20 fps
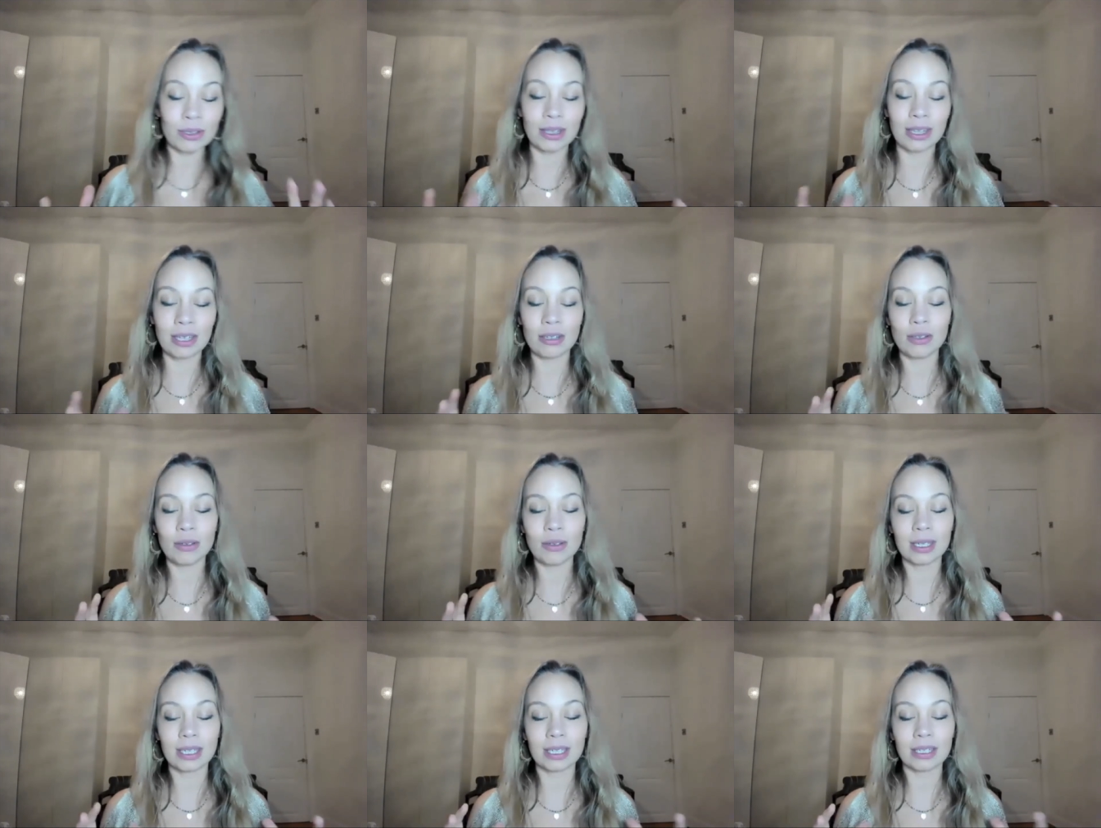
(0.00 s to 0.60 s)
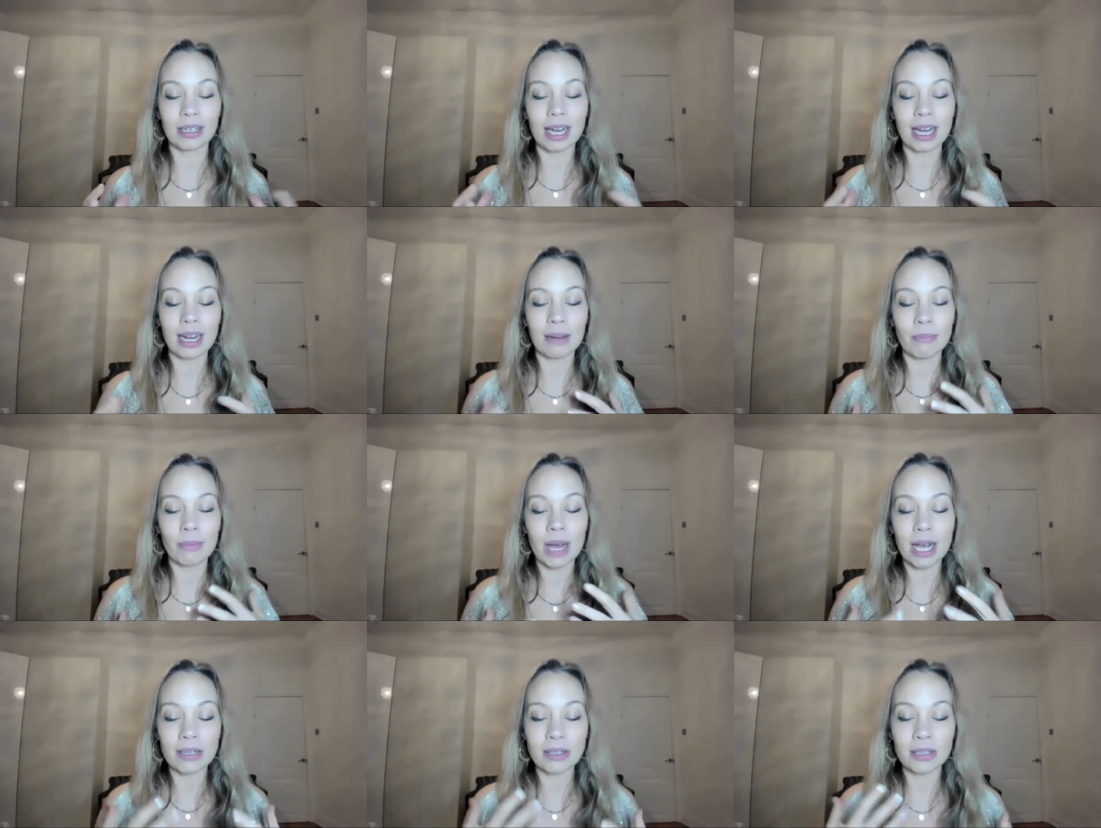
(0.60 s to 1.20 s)
so that you can kind of
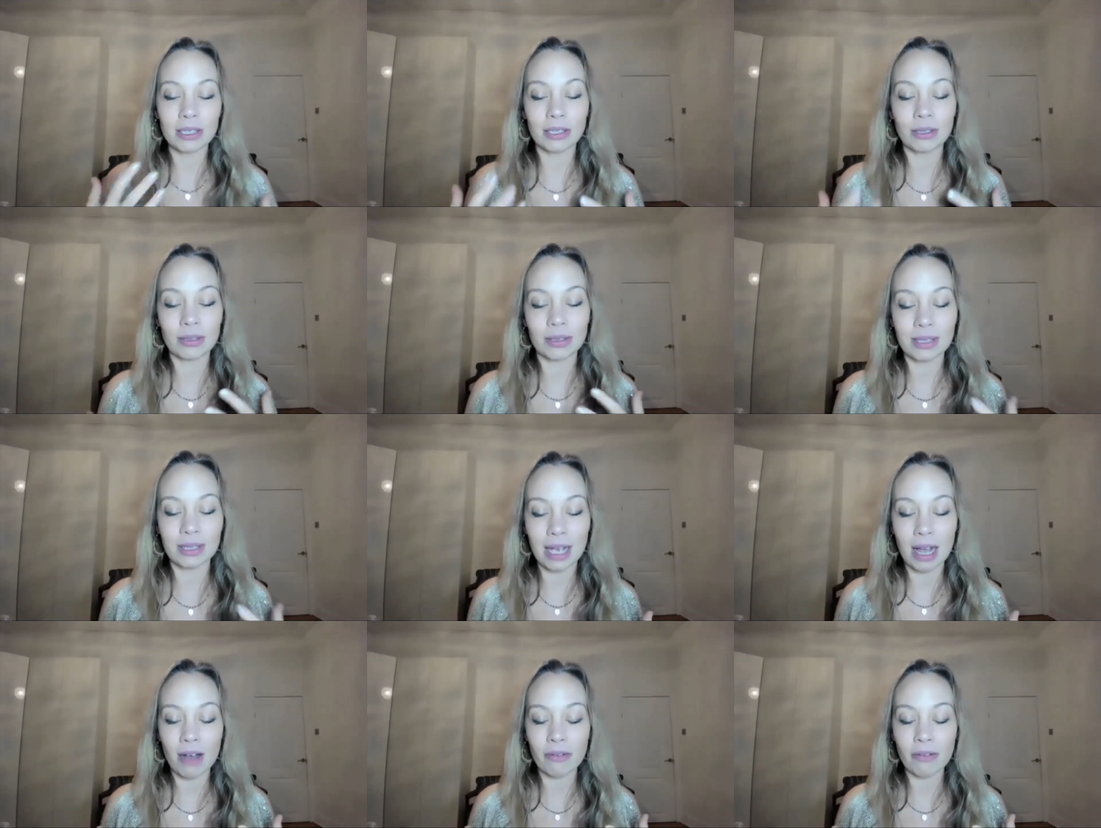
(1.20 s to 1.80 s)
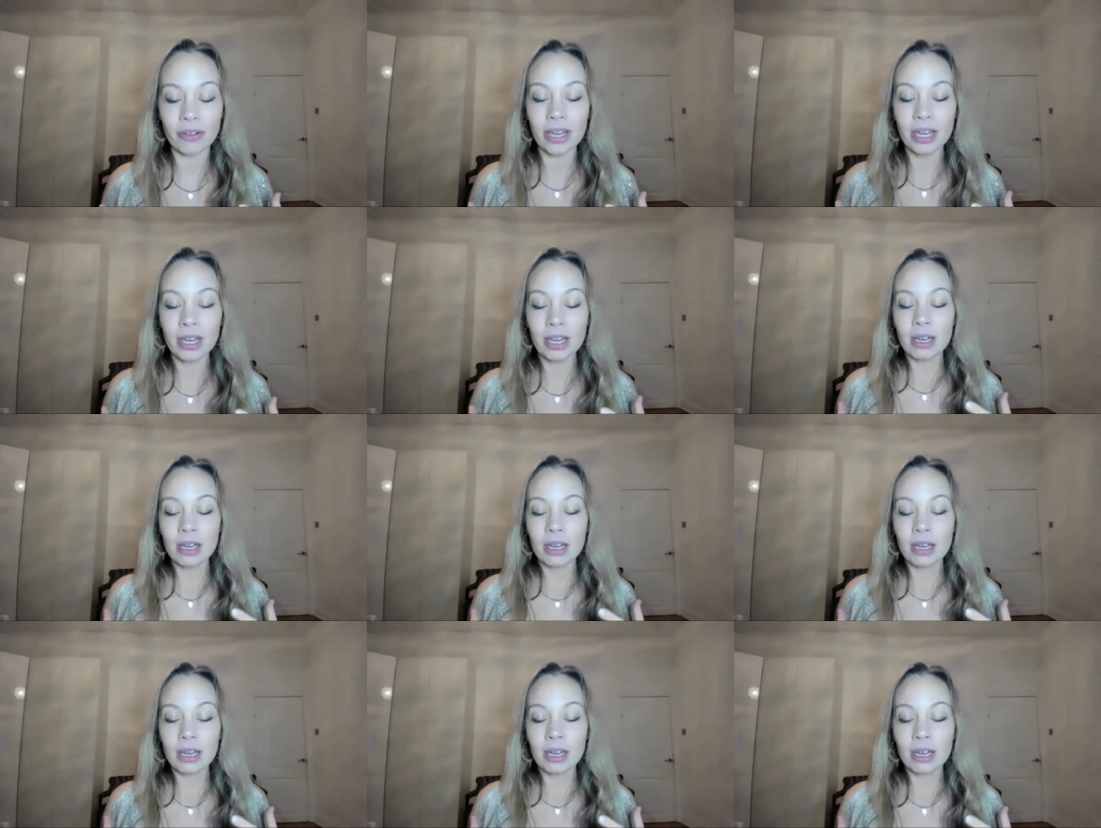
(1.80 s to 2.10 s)
master yourself.